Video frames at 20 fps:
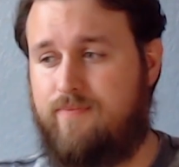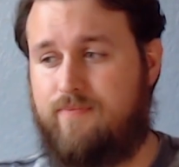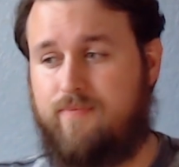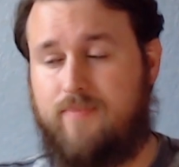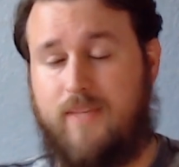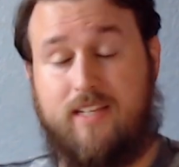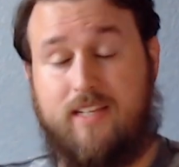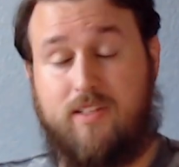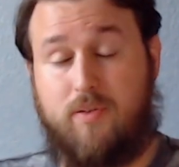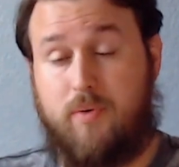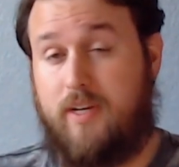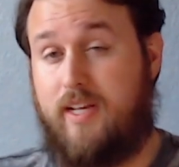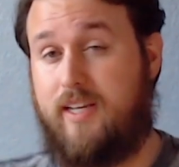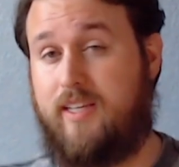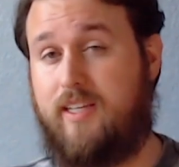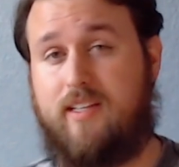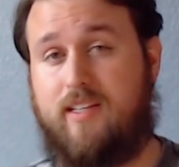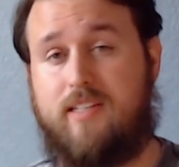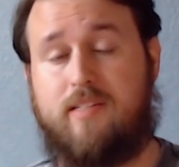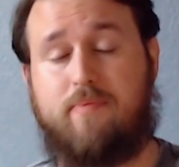It's
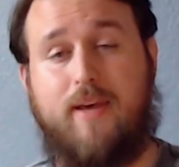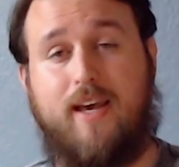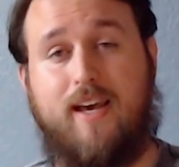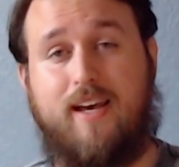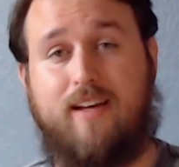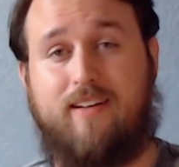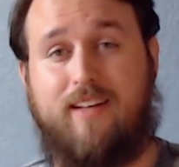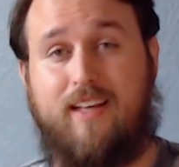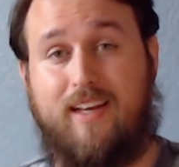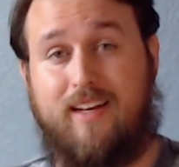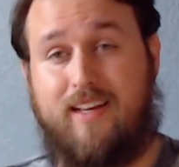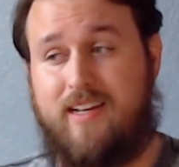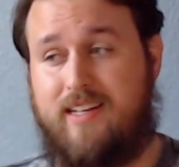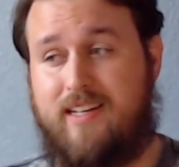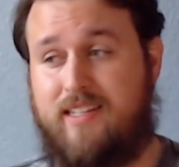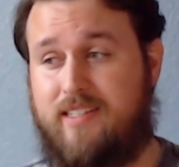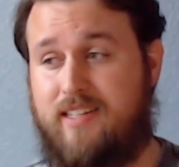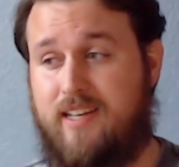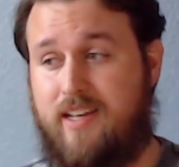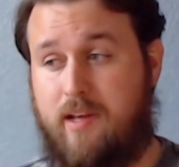ridiculous, man. It
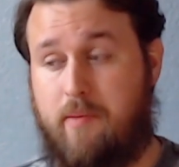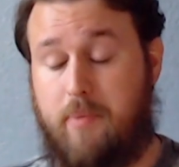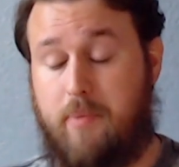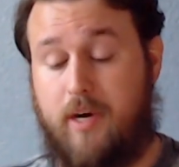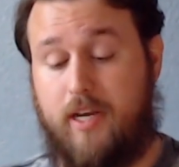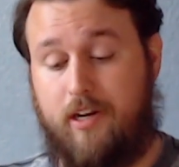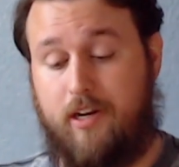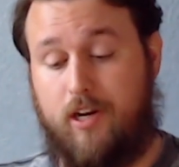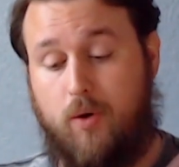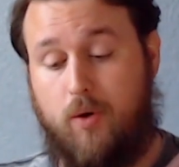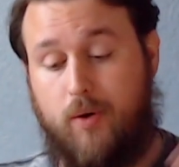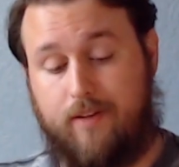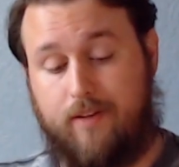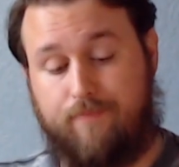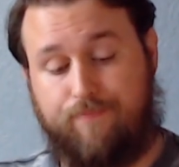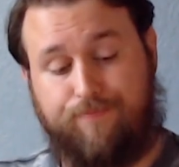is. But you know what?